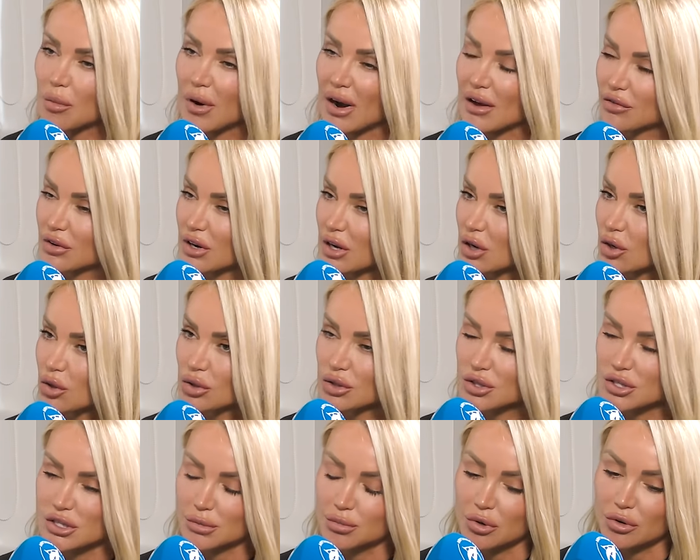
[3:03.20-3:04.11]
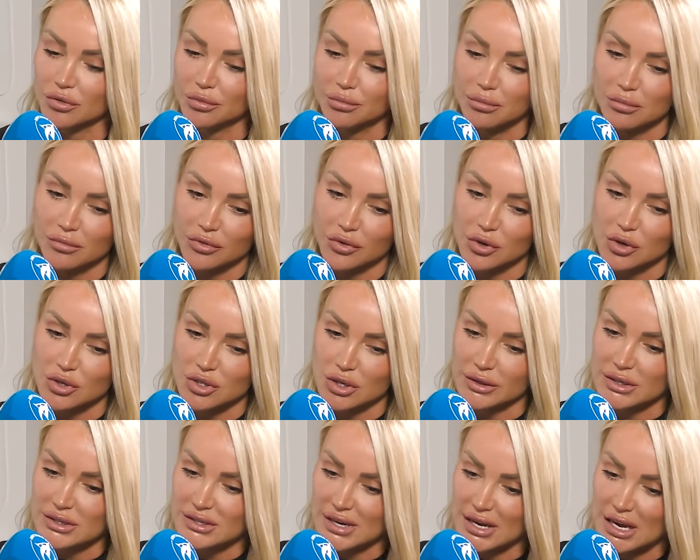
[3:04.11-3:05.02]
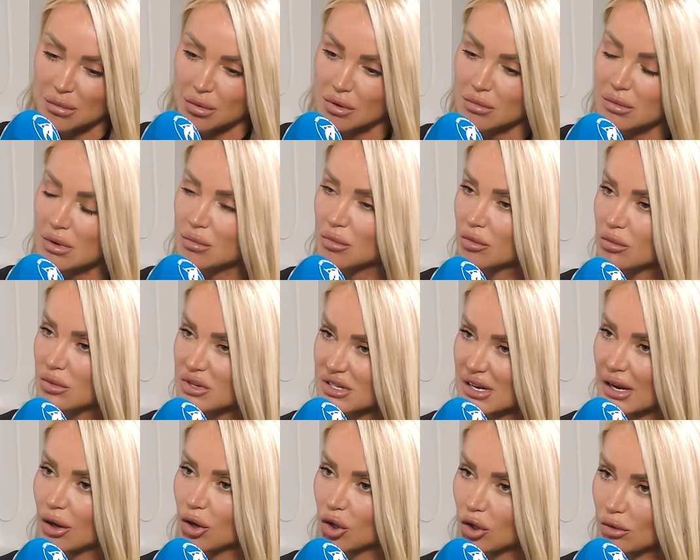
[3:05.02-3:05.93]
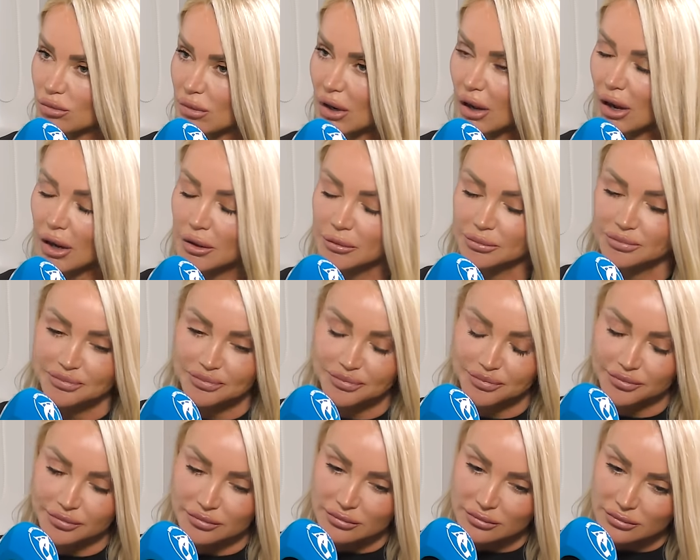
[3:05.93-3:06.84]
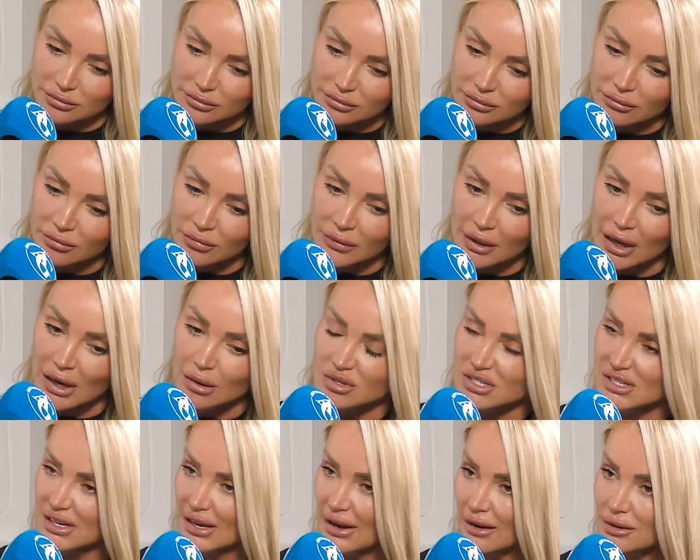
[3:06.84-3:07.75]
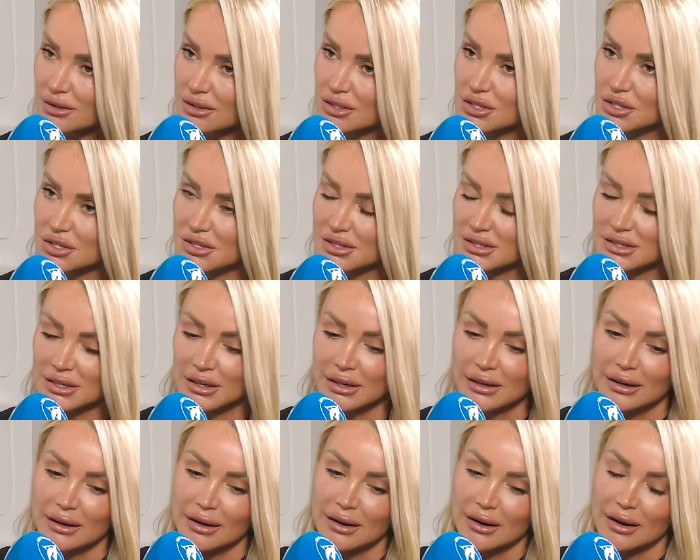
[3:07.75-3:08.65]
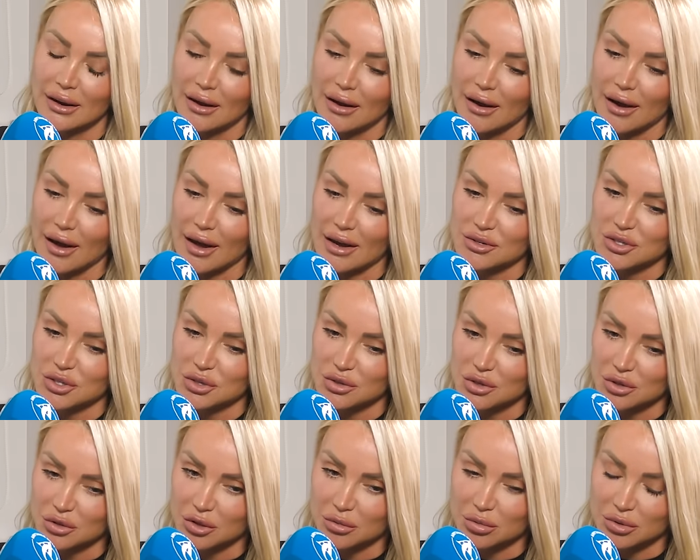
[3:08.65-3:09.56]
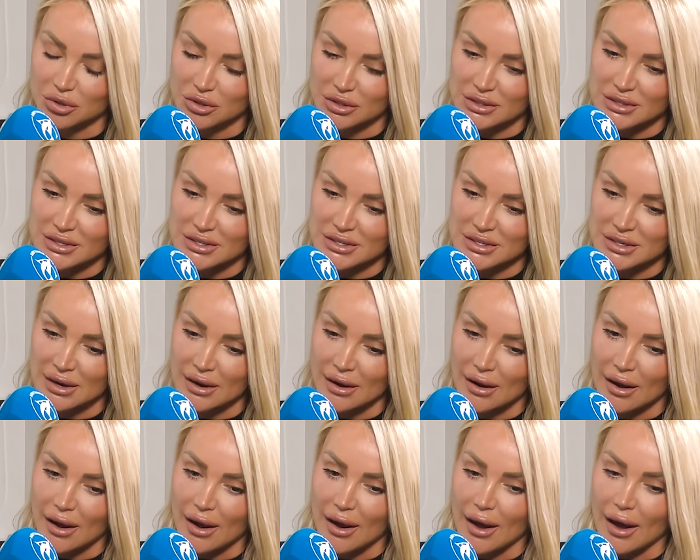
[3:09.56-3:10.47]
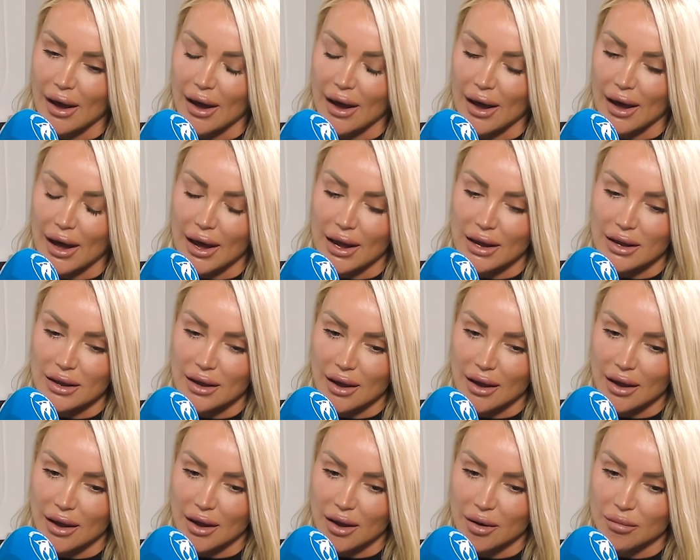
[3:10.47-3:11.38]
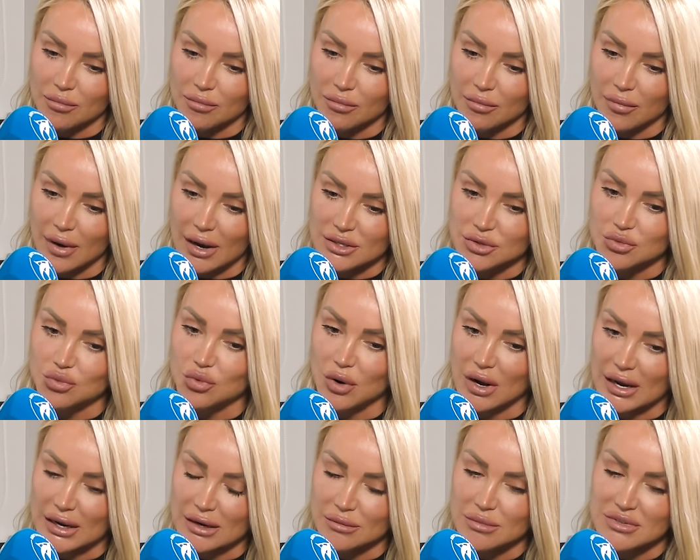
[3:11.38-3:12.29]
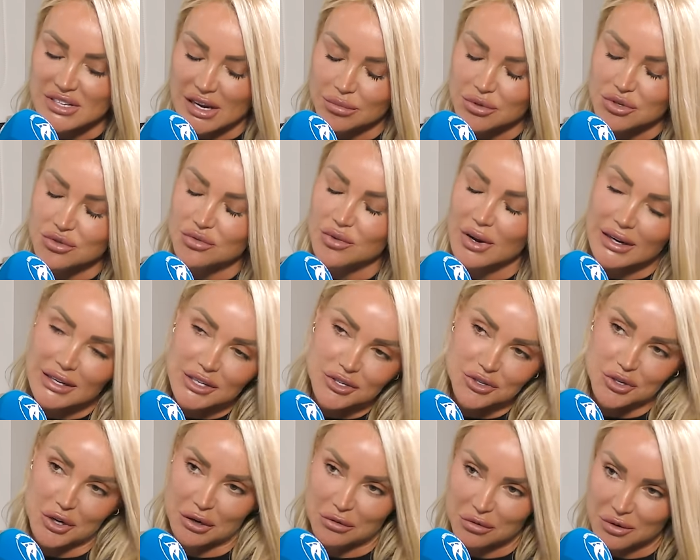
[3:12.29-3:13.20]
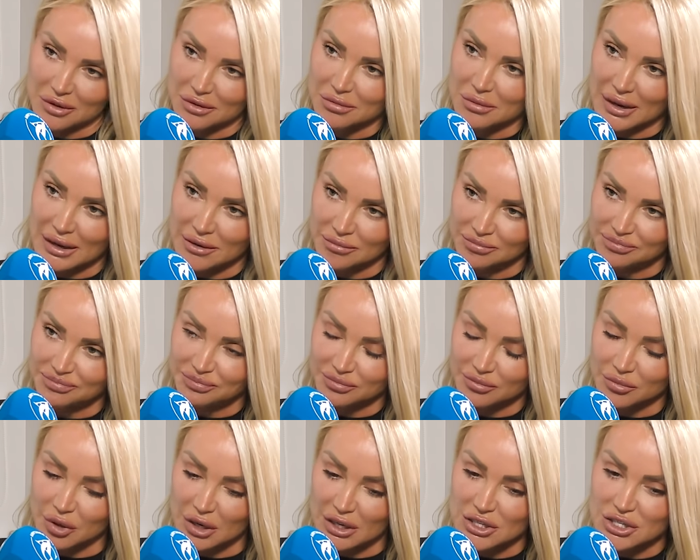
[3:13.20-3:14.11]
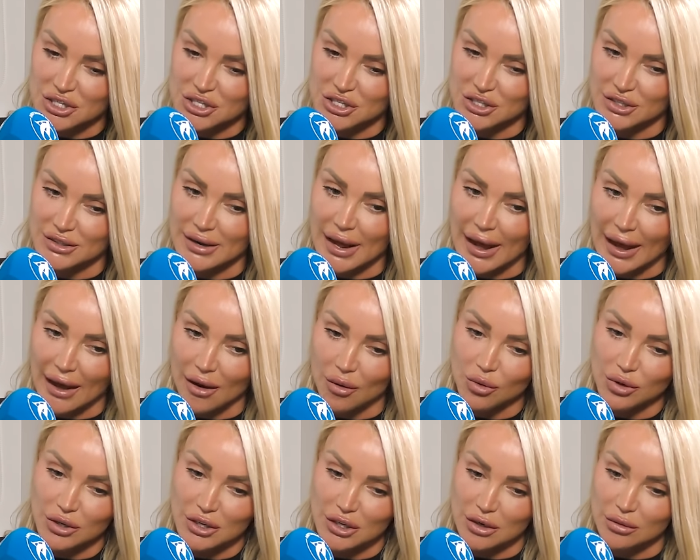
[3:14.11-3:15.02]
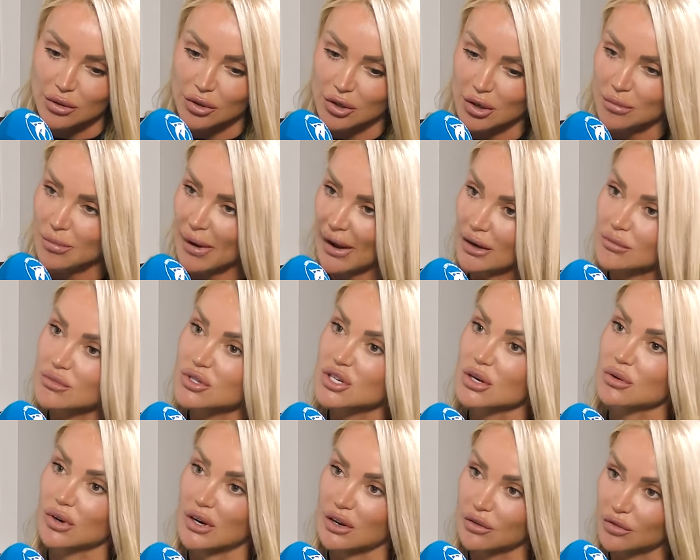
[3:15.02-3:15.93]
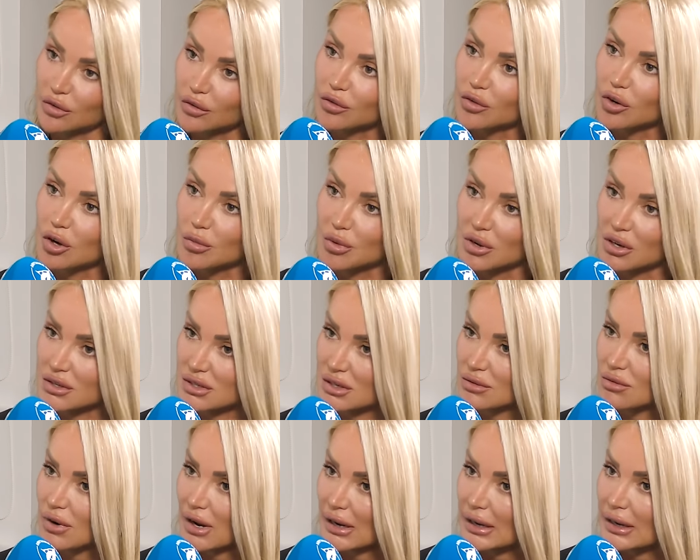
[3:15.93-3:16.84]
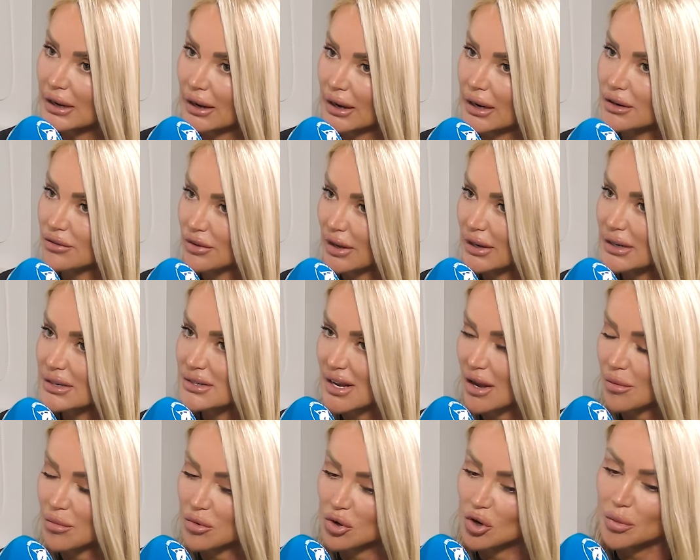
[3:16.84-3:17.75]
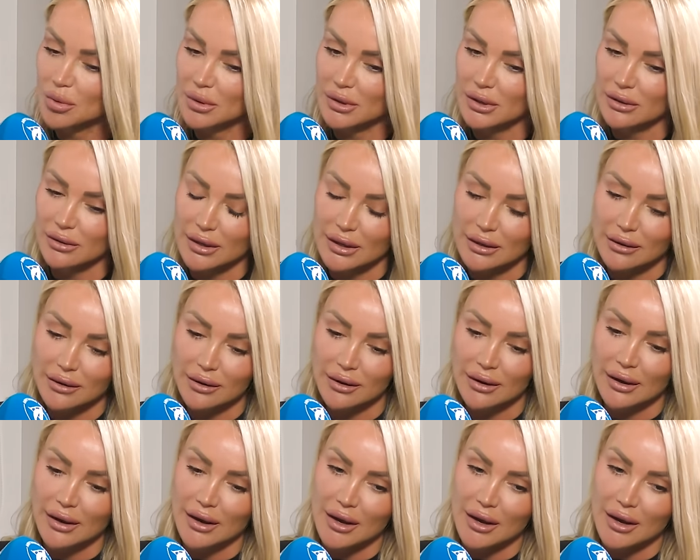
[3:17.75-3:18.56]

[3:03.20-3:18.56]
whatever he could to put food on the table. My mum was at home a lot. I was the eldest, uh, two younger brothers. I um, had a really, my dad was really strict with me, which now, you know, looking back, I'm so grateful for because he really kind of like set me up. And I think